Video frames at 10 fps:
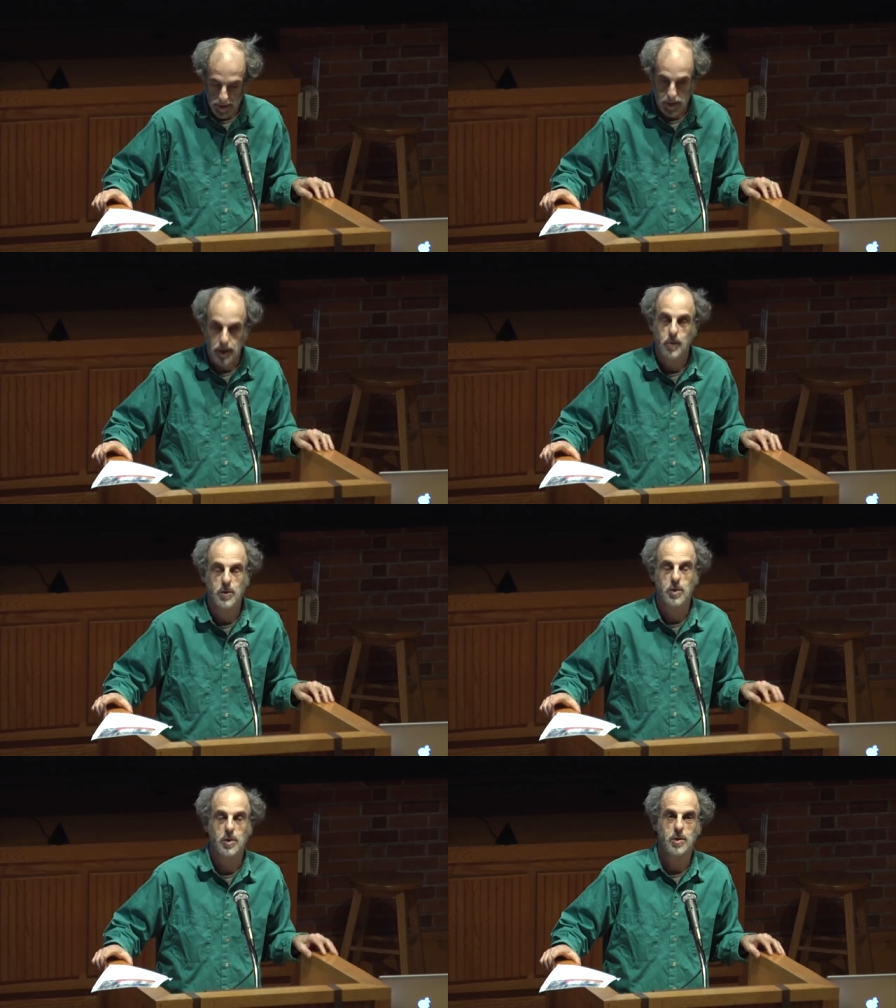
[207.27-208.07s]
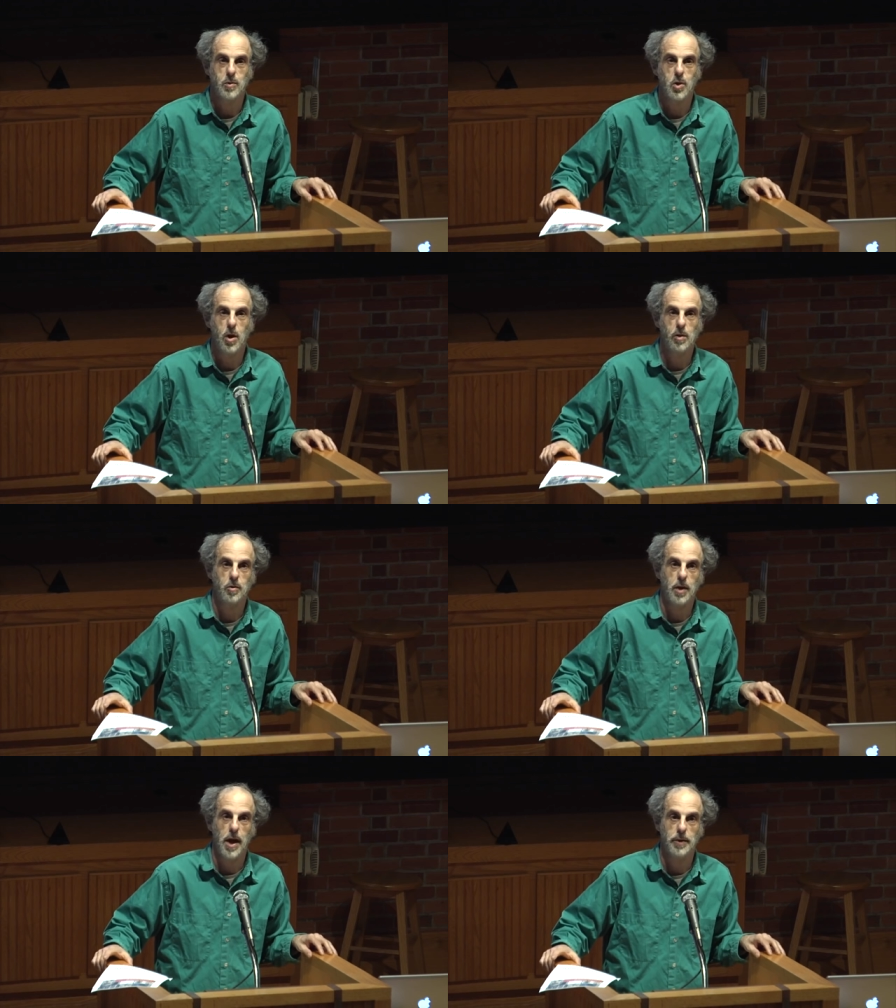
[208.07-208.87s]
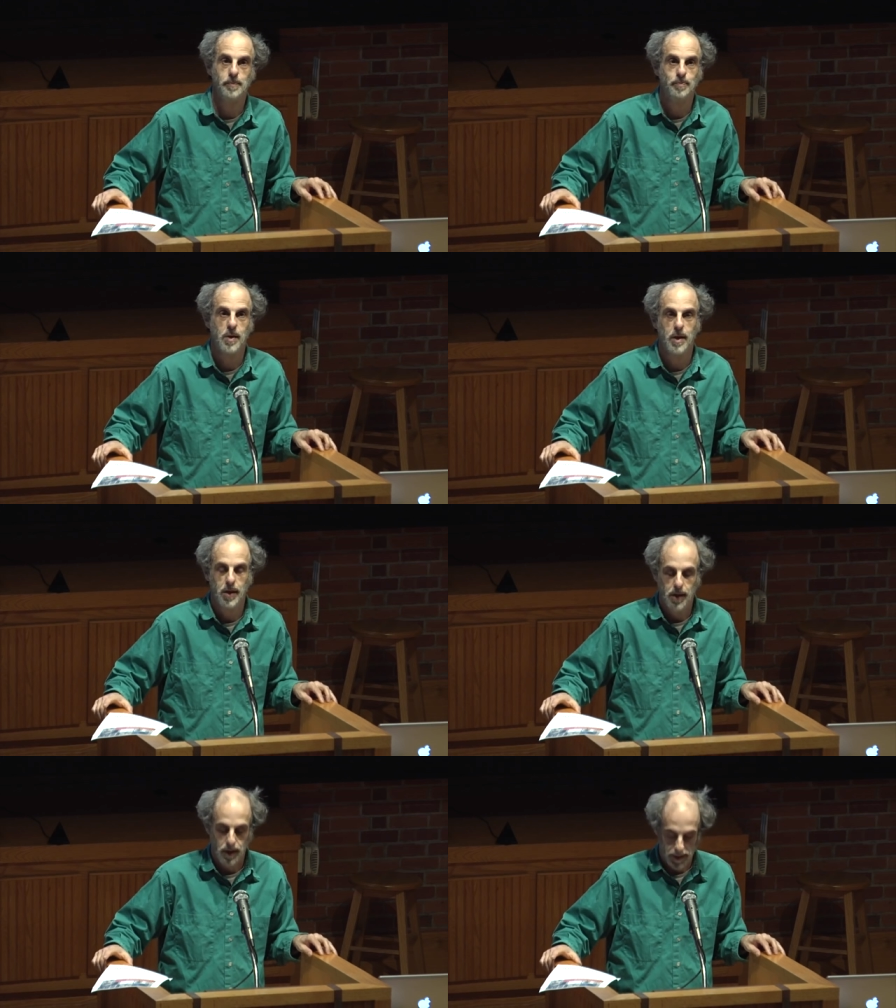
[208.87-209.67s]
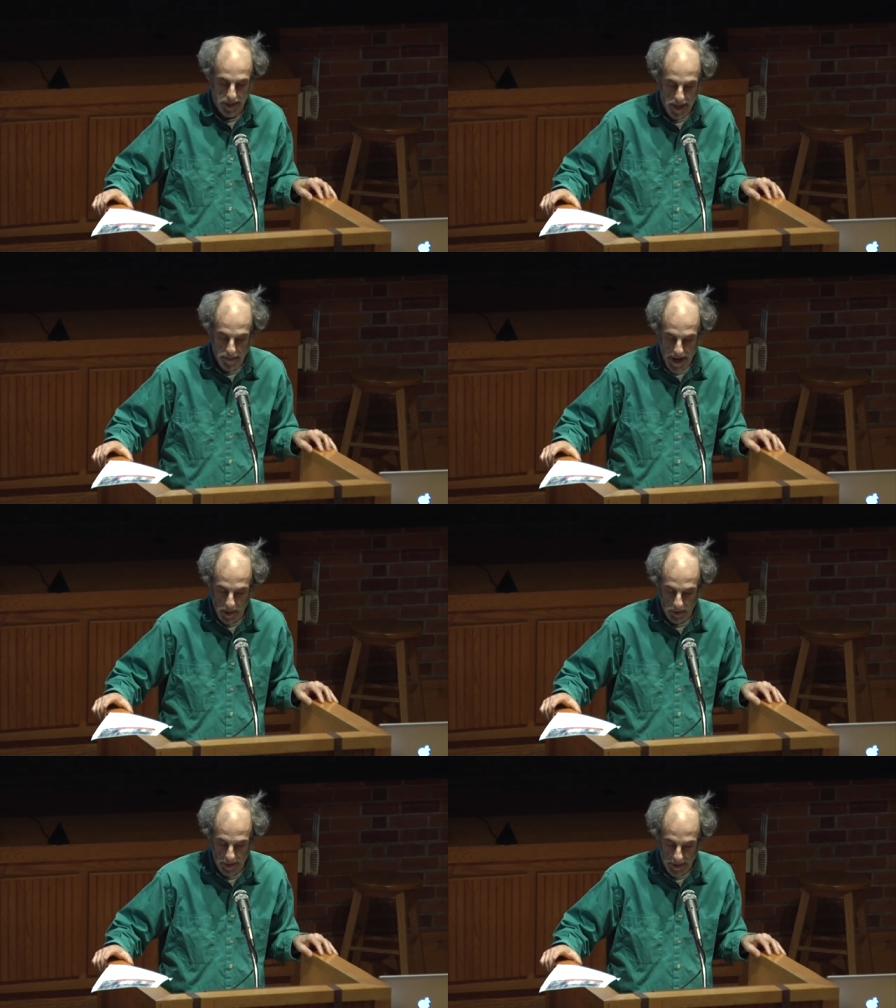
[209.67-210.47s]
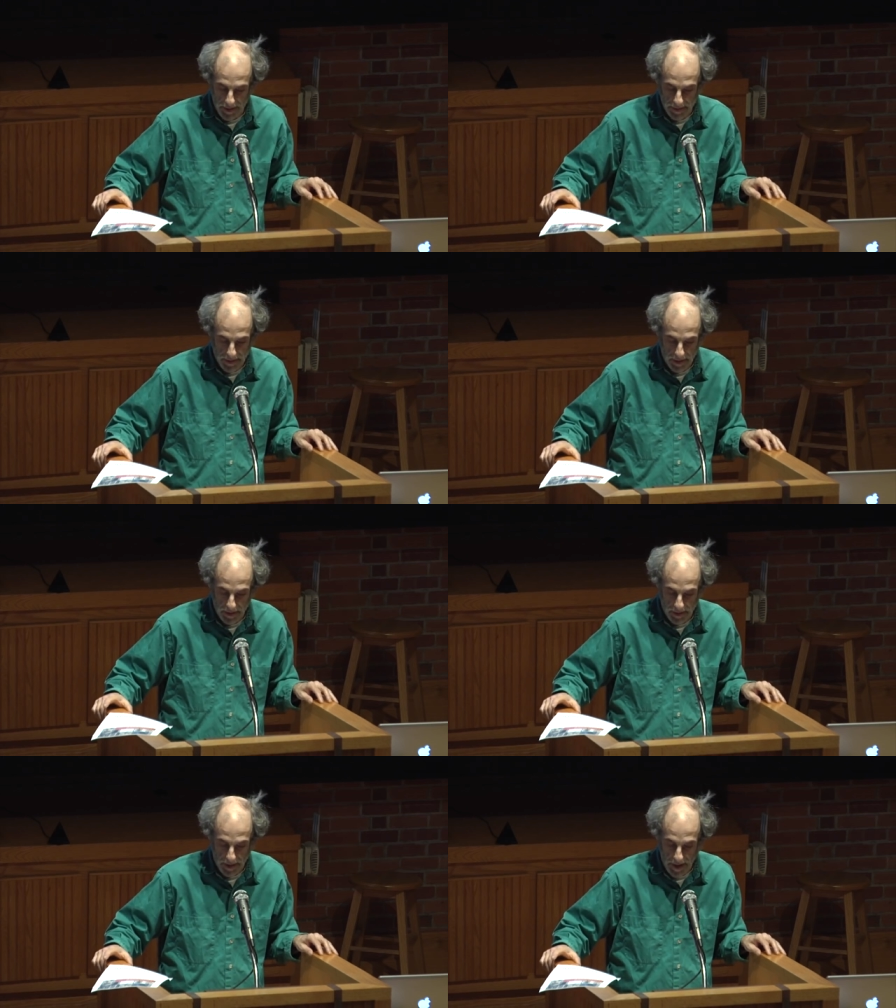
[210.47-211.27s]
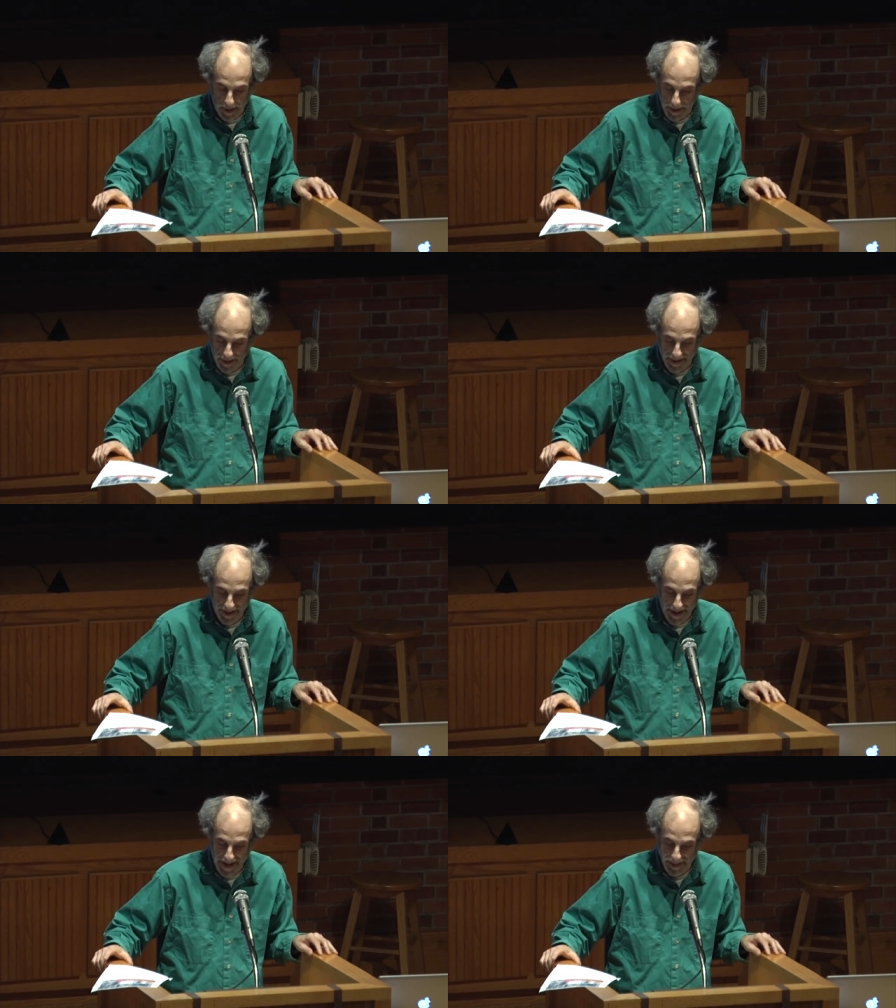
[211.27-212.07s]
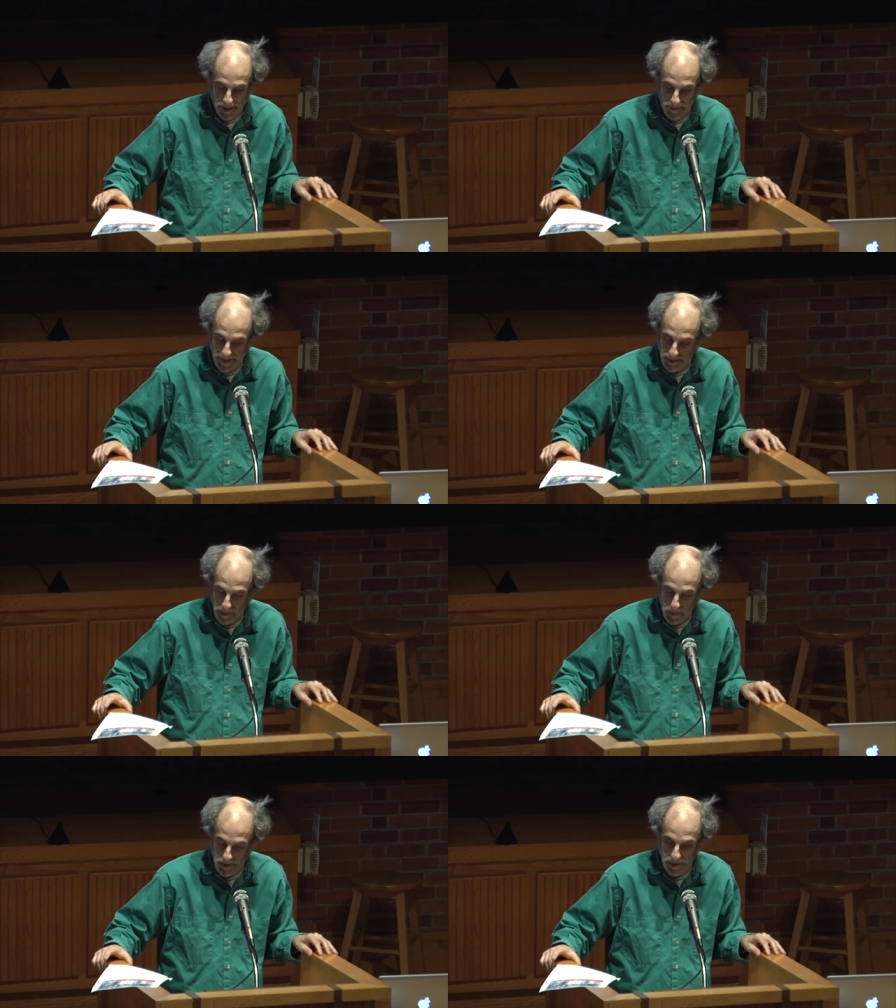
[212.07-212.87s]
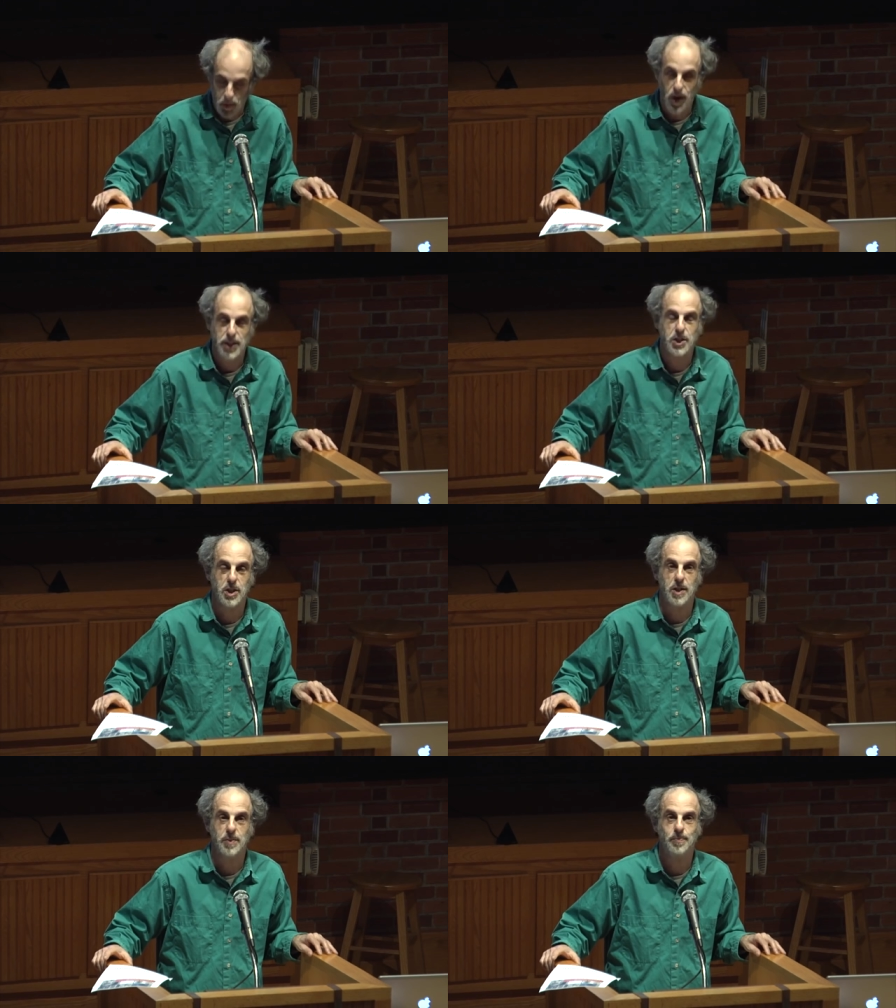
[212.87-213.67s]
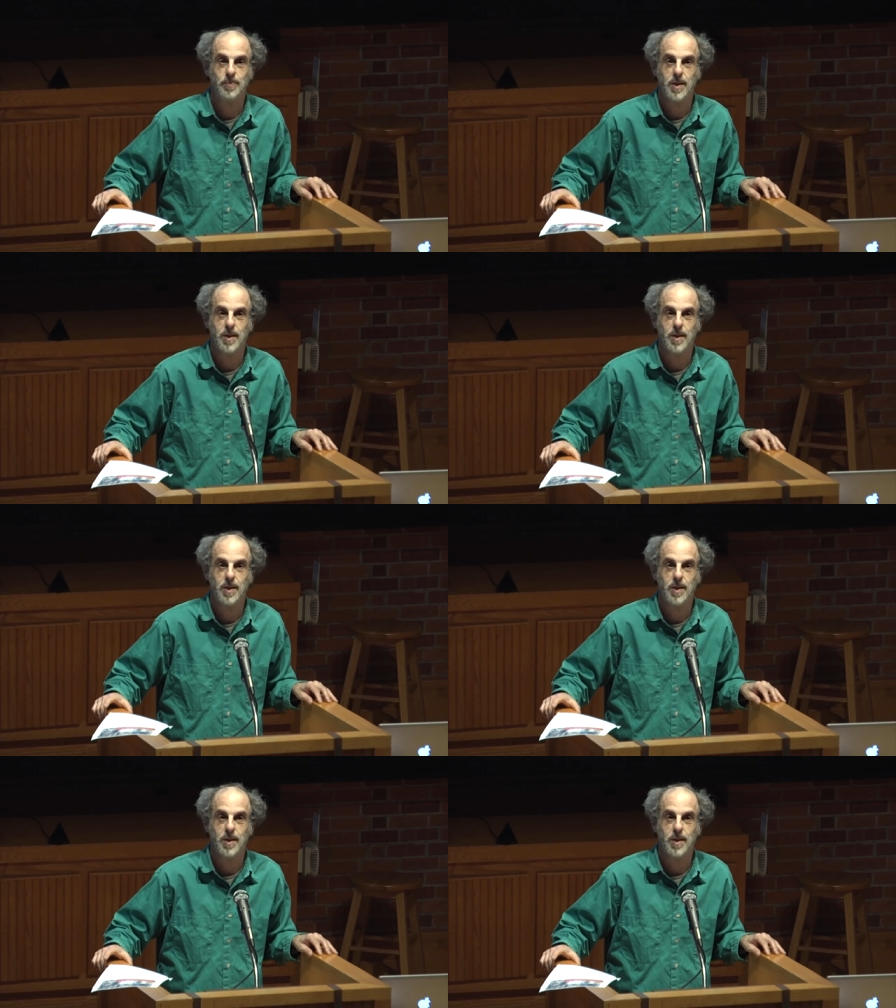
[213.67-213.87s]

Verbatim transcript: uh, he was also taller then, came out and uh, asked me an urgent question